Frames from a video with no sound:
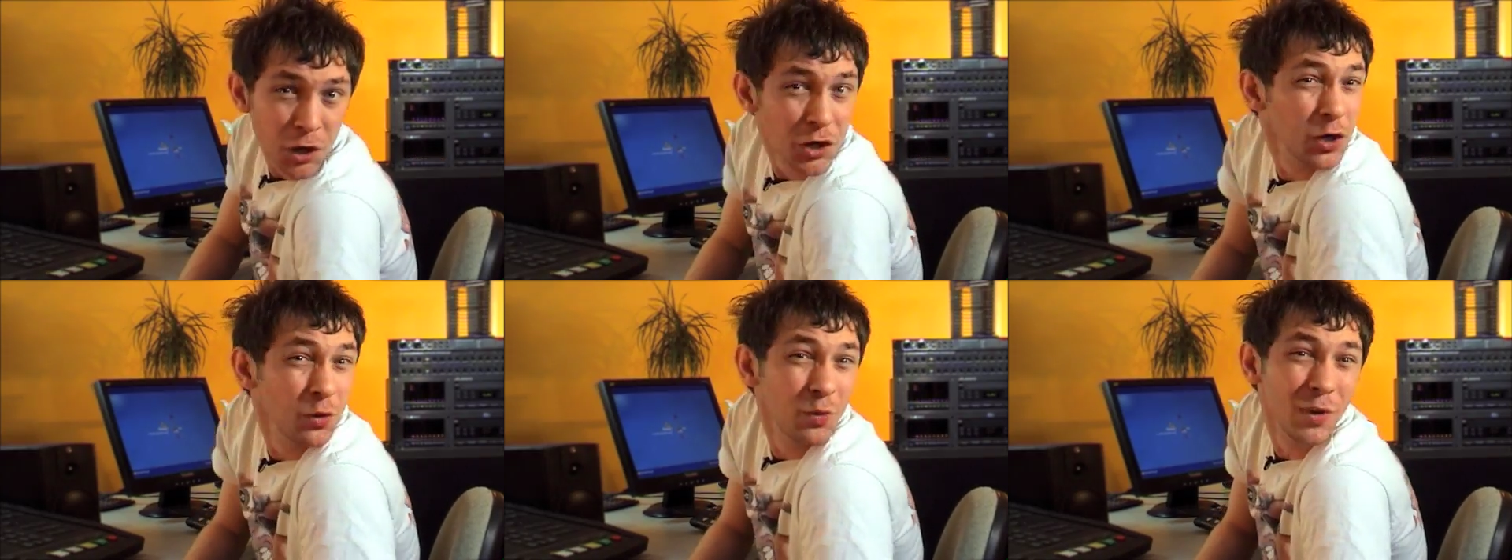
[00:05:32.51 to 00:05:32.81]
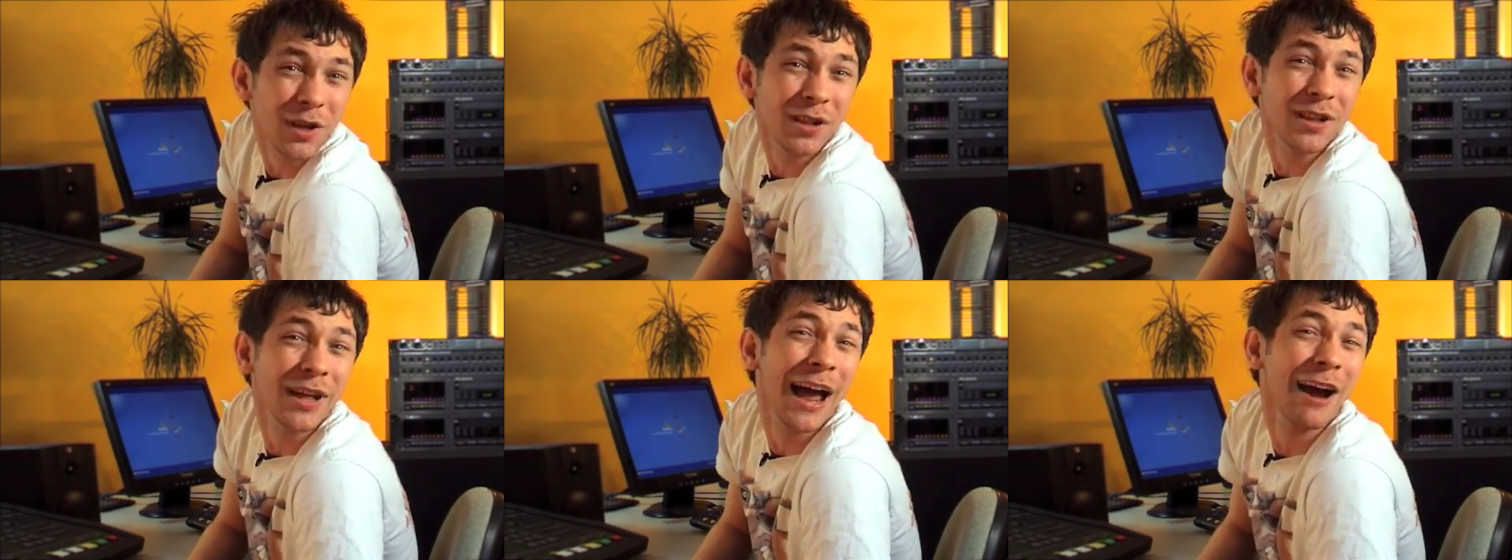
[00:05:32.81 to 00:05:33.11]
You
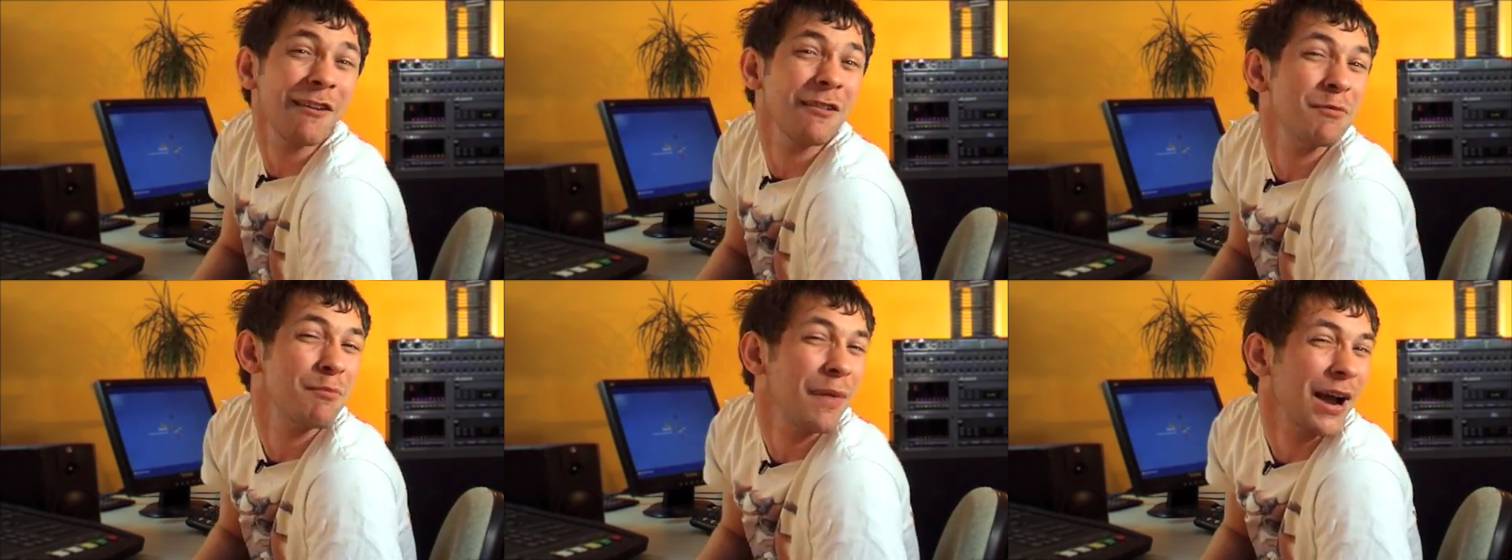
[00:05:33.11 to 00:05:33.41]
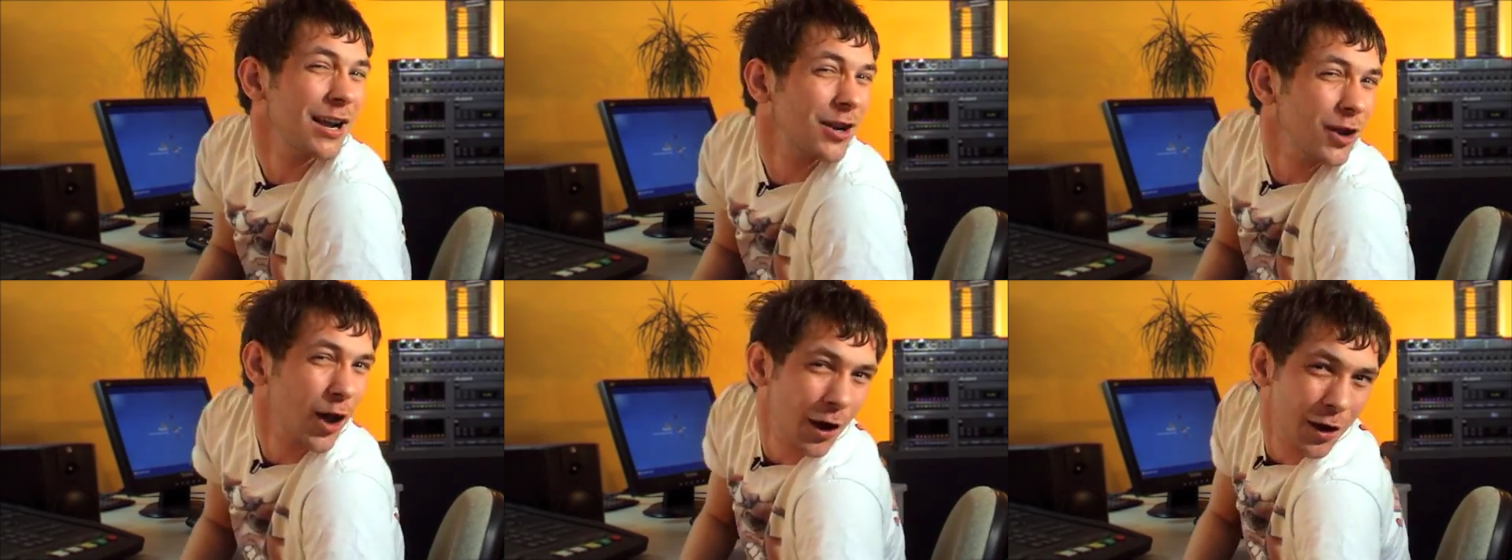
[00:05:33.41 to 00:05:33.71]
will carry
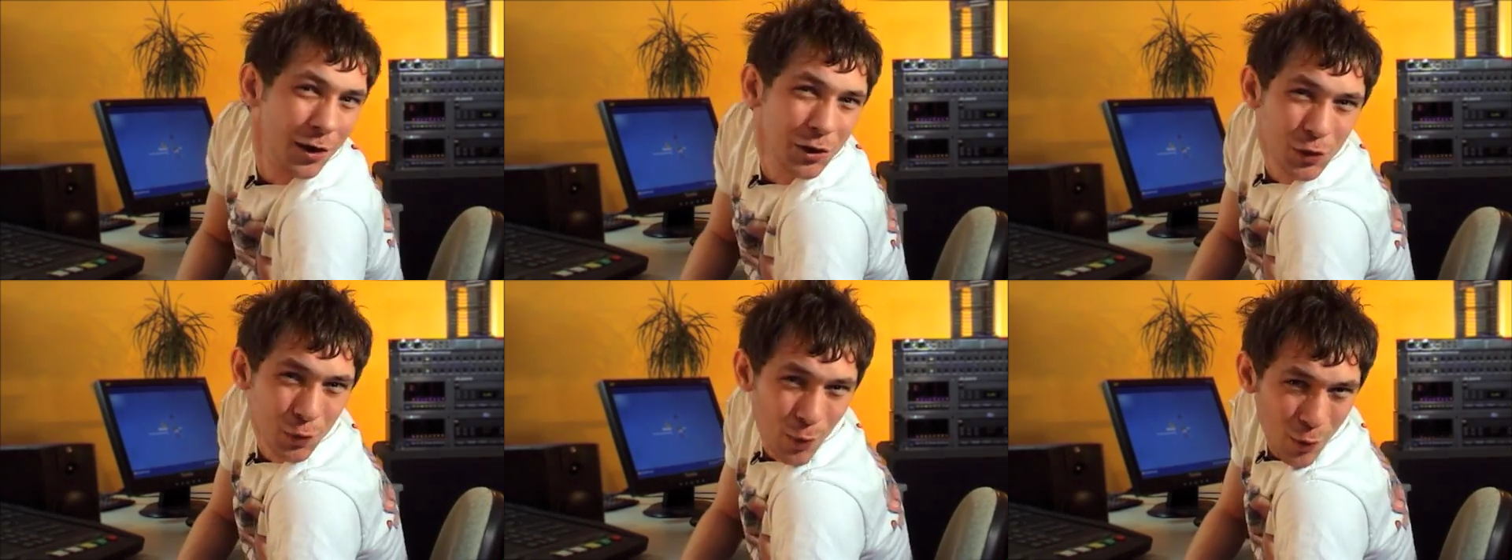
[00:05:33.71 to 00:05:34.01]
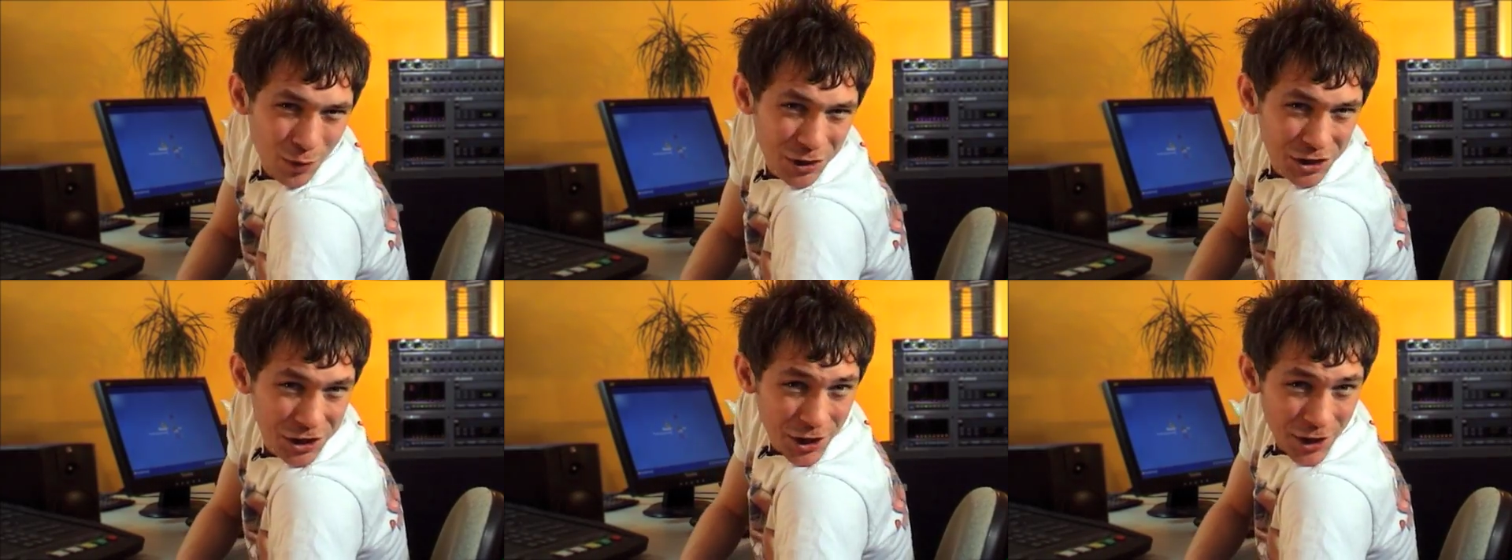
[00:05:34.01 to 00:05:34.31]
my luggage,
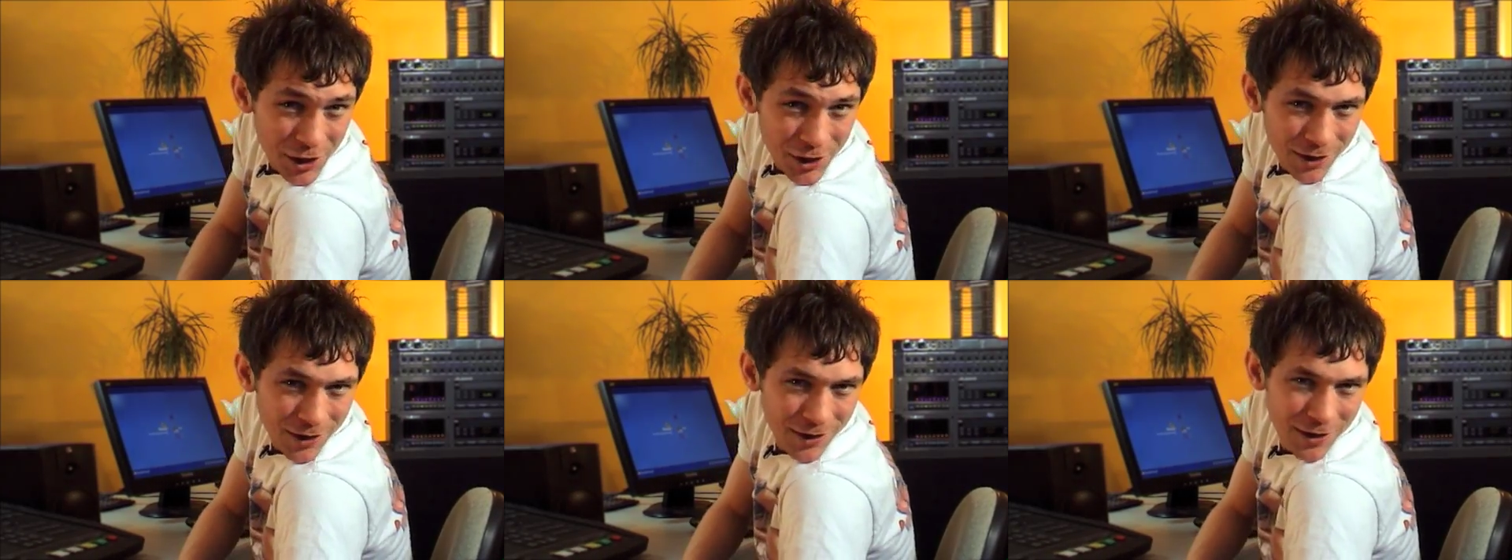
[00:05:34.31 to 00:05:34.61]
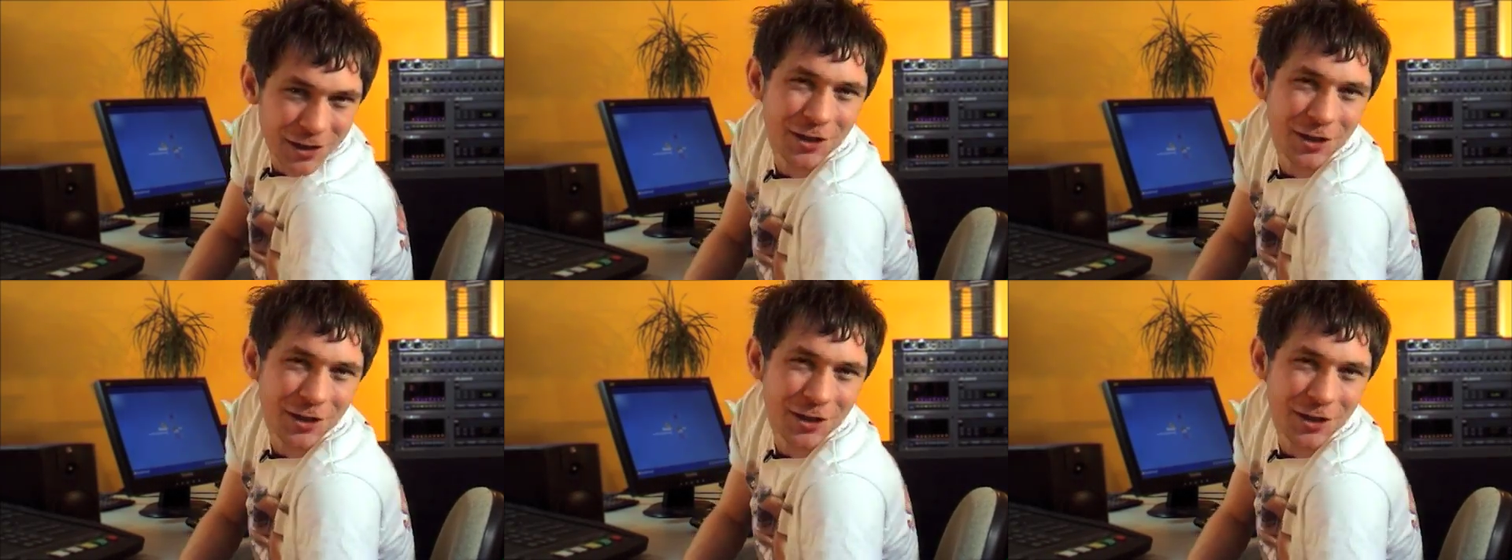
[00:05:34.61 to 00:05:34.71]
won't you?